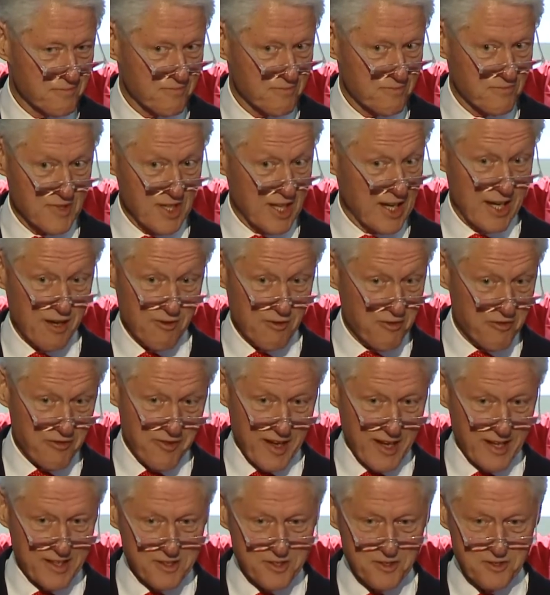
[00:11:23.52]
They never
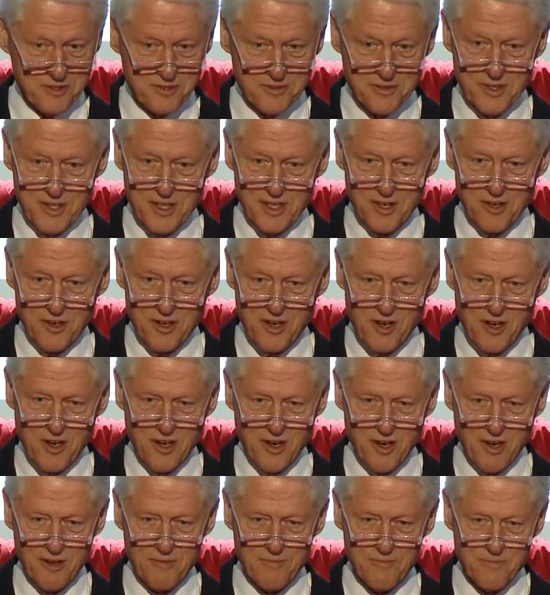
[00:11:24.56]
found who hit her
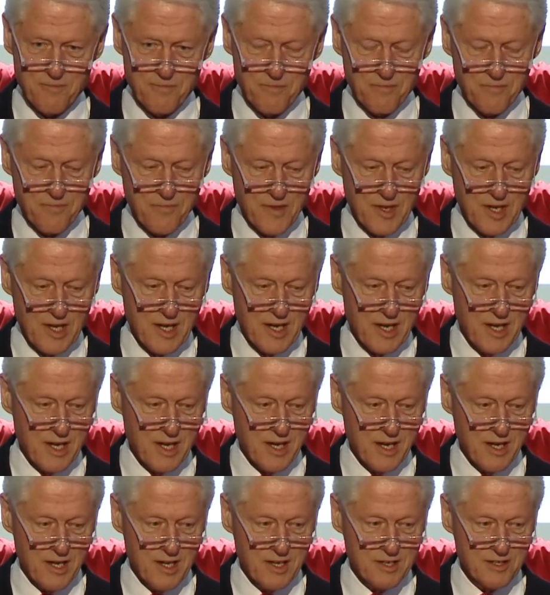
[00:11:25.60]
car.
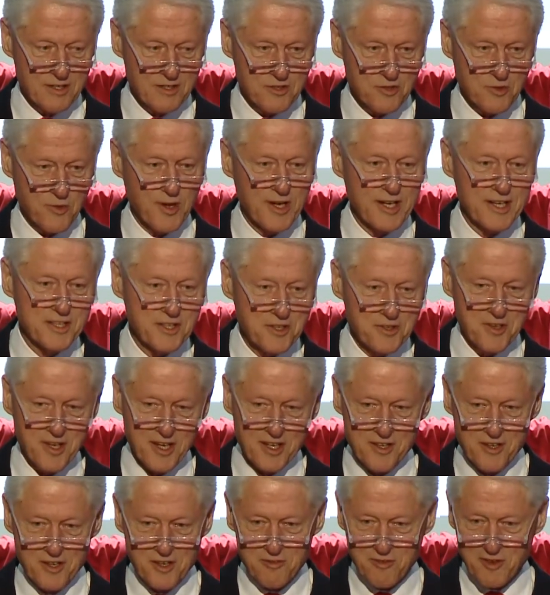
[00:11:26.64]

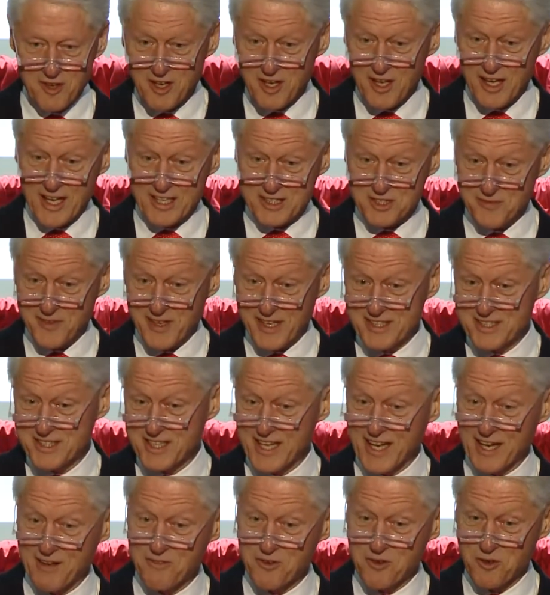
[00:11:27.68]
2,200 of her classmates
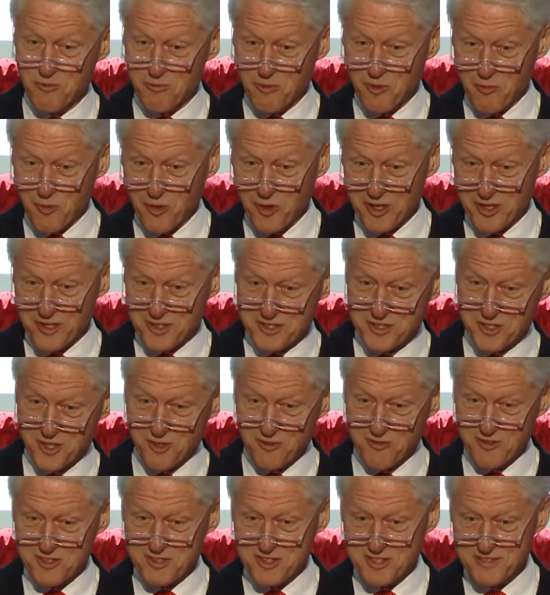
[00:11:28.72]
came to her memorial
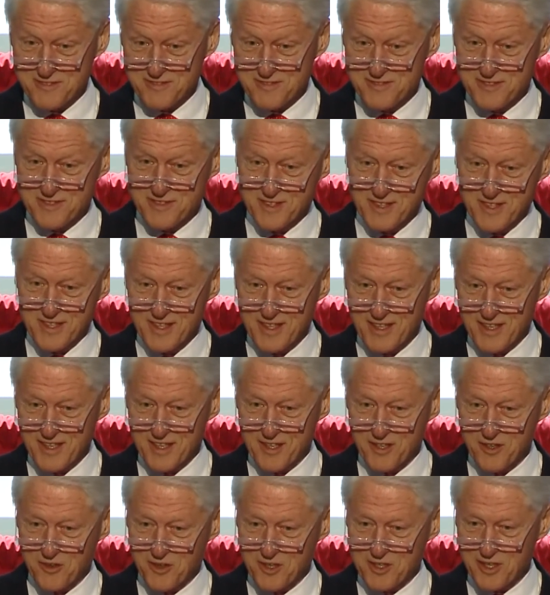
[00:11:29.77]
service
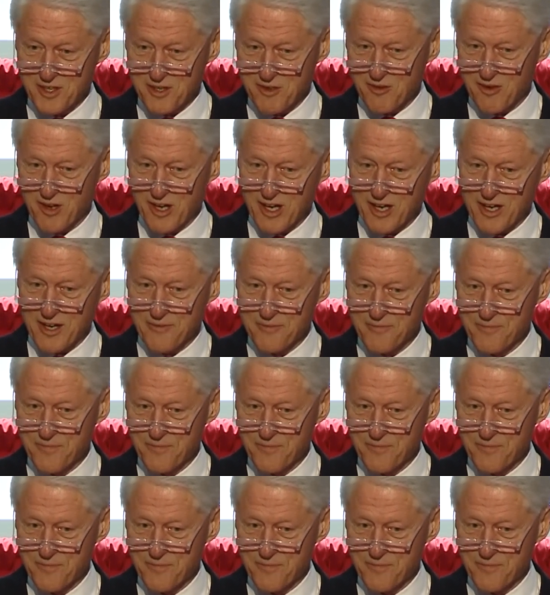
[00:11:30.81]
in North Little Rock.